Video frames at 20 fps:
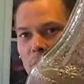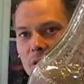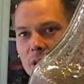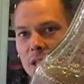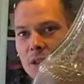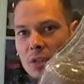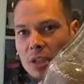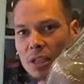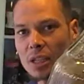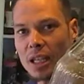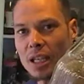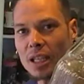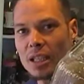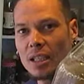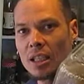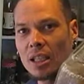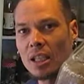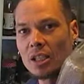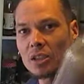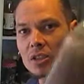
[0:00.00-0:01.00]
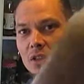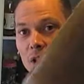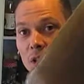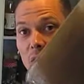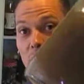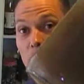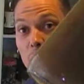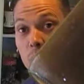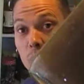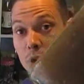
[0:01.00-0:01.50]
there, okay?
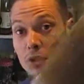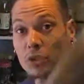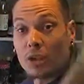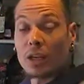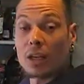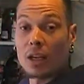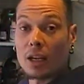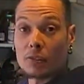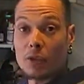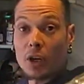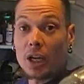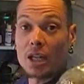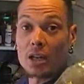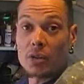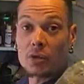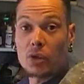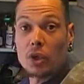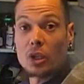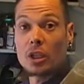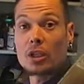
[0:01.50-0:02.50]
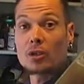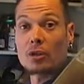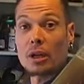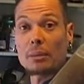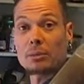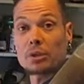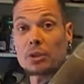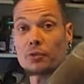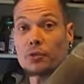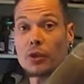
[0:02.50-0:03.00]
So with if I eat 30
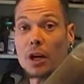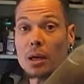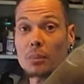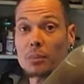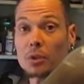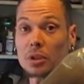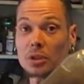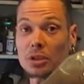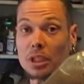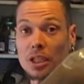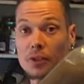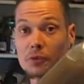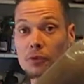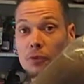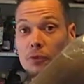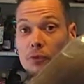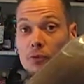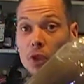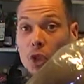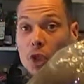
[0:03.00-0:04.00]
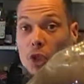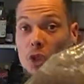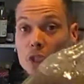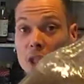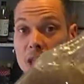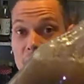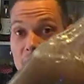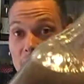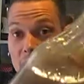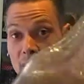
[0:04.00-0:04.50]
grams of fiber a day from food,
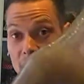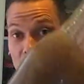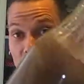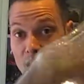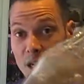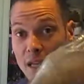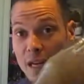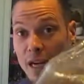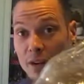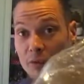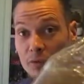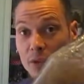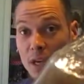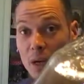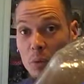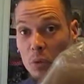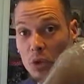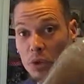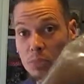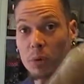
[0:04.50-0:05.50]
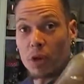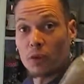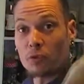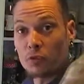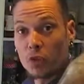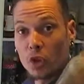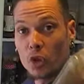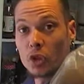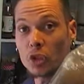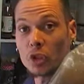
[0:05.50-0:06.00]
and I have that with my
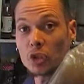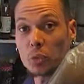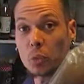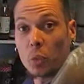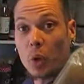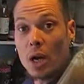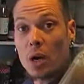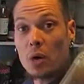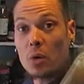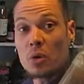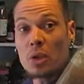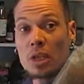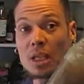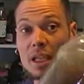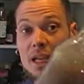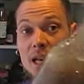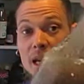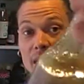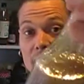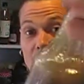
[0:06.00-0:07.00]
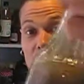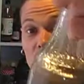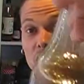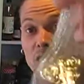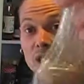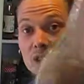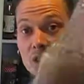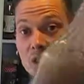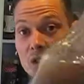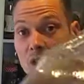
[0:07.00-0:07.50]
food as well, and it's
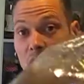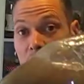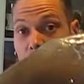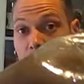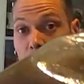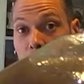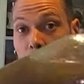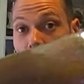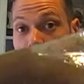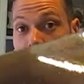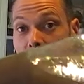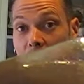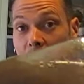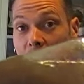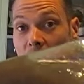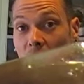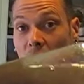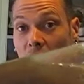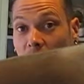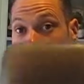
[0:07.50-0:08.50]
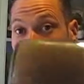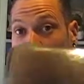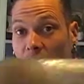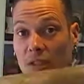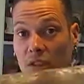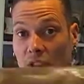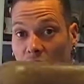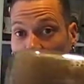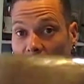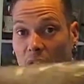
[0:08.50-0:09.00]
just a nice mucilage, and that
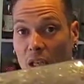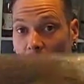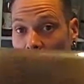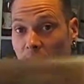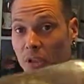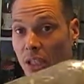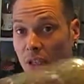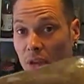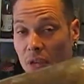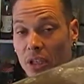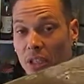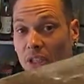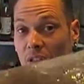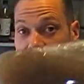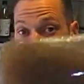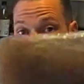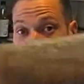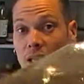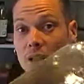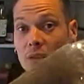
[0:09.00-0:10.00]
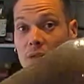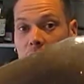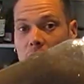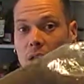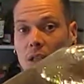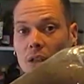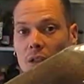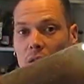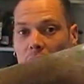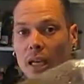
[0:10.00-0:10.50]
just helps get things down, you
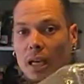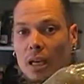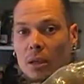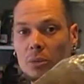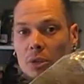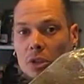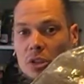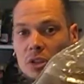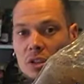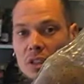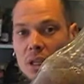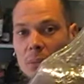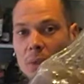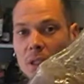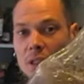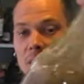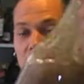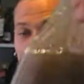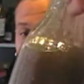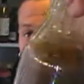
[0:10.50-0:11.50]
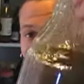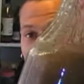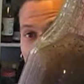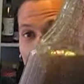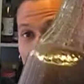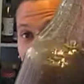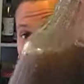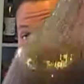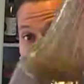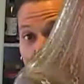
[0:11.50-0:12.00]
know, and it helps your stomach.
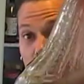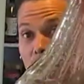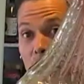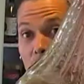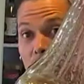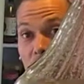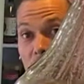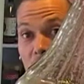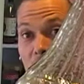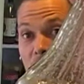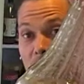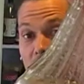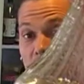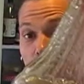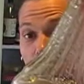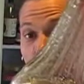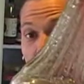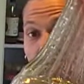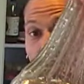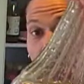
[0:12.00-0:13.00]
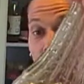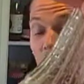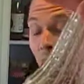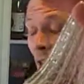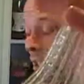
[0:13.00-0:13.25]
It's alkalizing as well.